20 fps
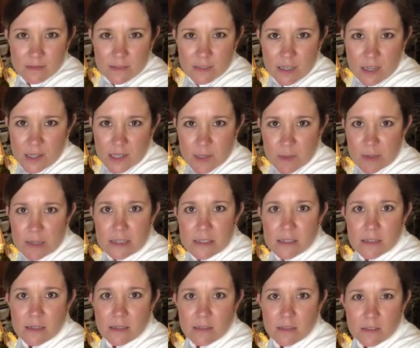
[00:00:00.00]
Call it a
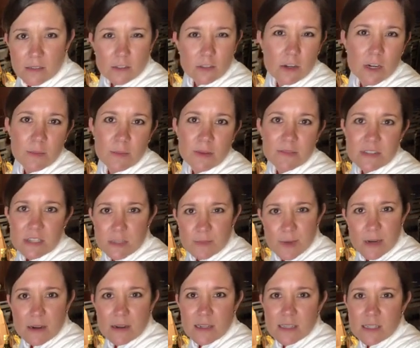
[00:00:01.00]
bisque. Crumb of
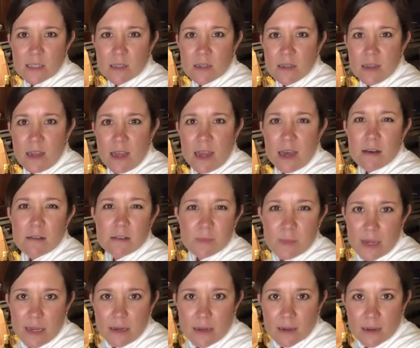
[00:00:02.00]
asparagus,
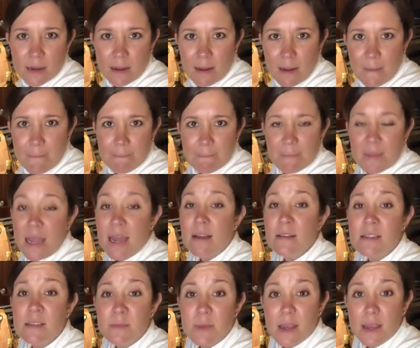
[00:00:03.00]

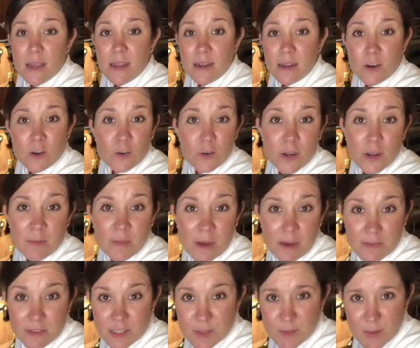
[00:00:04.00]
house-made crumb
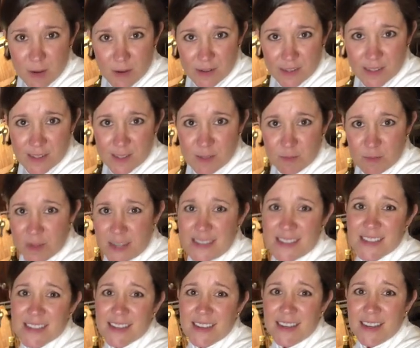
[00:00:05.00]
of asparagus
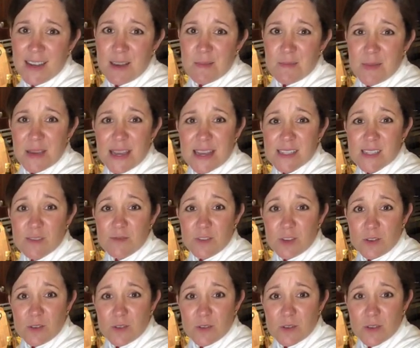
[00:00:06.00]
bisque. P.S. if
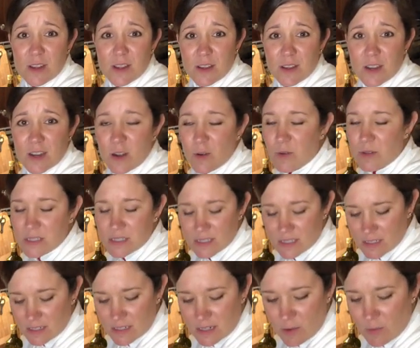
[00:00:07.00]
you no
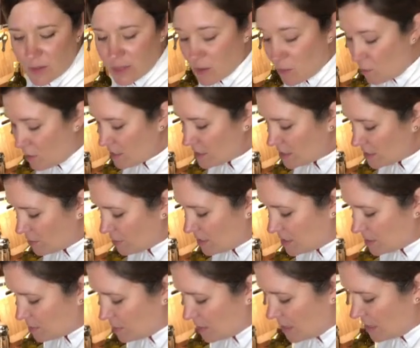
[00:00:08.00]
one that wants the
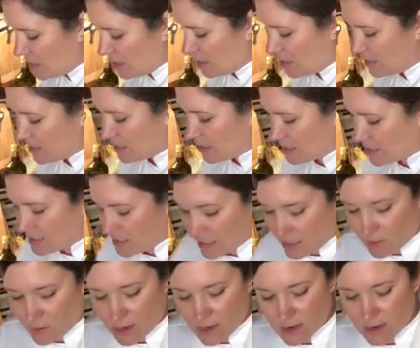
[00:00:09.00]
recipe is going to stick around